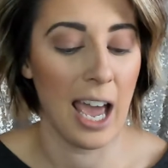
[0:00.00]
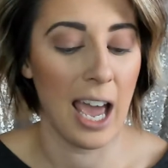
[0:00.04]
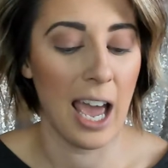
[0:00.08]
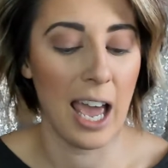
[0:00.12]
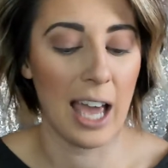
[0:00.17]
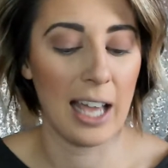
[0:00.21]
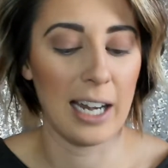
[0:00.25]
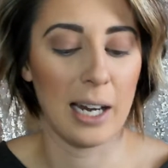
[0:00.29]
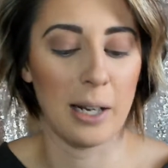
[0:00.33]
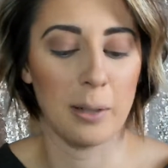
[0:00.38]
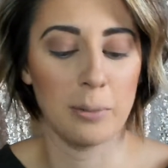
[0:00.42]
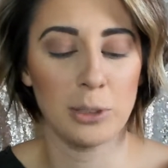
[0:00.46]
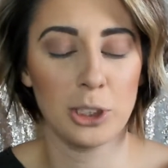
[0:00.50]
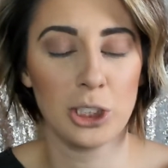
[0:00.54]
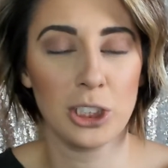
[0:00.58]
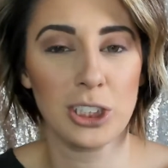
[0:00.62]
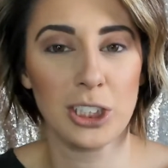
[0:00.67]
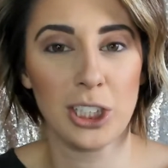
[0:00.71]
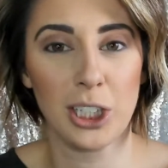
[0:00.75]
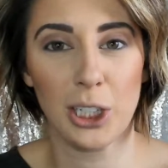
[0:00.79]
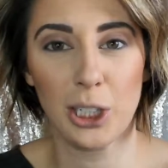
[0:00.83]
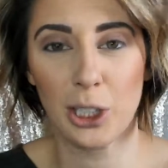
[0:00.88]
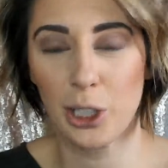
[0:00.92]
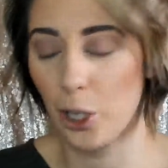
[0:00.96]
and I'm just
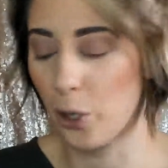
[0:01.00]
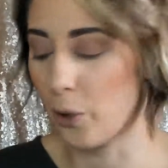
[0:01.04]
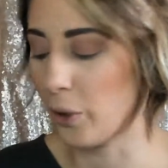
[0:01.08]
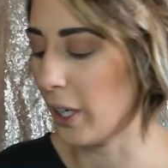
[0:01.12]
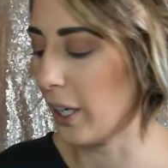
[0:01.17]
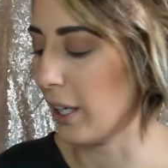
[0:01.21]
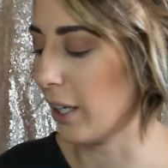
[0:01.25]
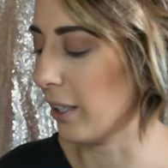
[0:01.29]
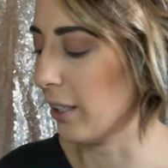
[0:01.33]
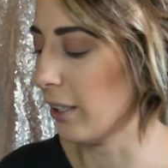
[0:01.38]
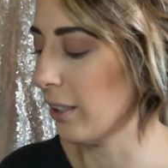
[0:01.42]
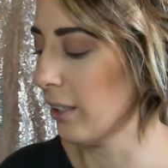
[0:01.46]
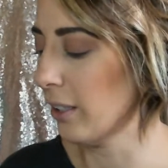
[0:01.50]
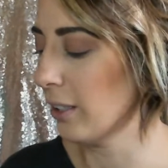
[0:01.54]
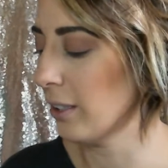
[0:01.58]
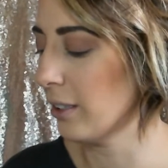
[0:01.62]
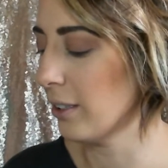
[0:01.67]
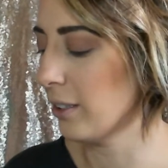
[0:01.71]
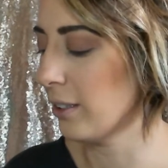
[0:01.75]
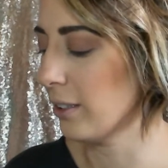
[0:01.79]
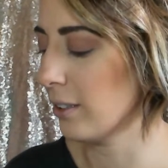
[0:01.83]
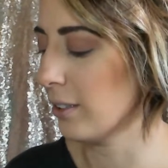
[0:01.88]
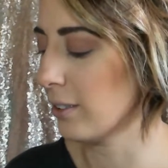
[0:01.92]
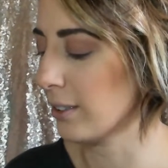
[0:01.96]
gonna go in,
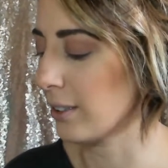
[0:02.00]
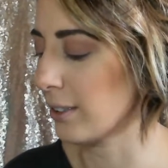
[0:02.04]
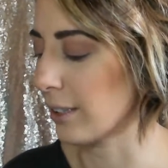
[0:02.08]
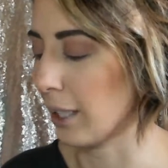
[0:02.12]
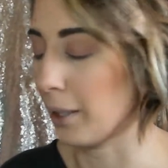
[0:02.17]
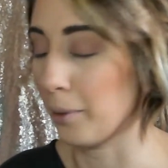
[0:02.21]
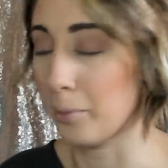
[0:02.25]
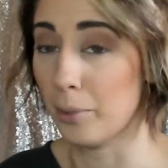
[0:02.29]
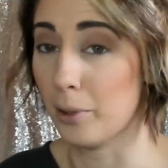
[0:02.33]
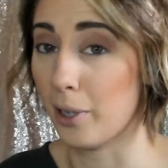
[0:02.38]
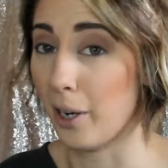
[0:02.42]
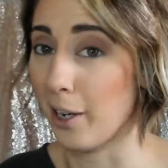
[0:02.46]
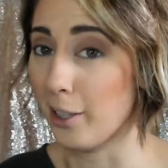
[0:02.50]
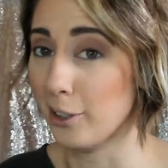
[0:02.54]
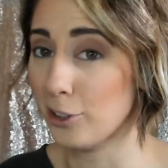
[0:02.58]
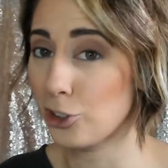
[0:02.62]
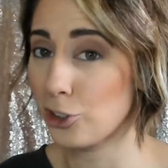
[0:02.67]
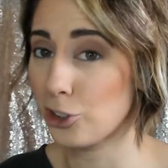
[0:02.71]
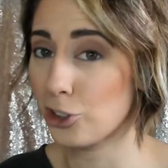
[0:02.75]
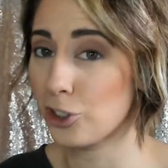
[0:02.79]
same brush,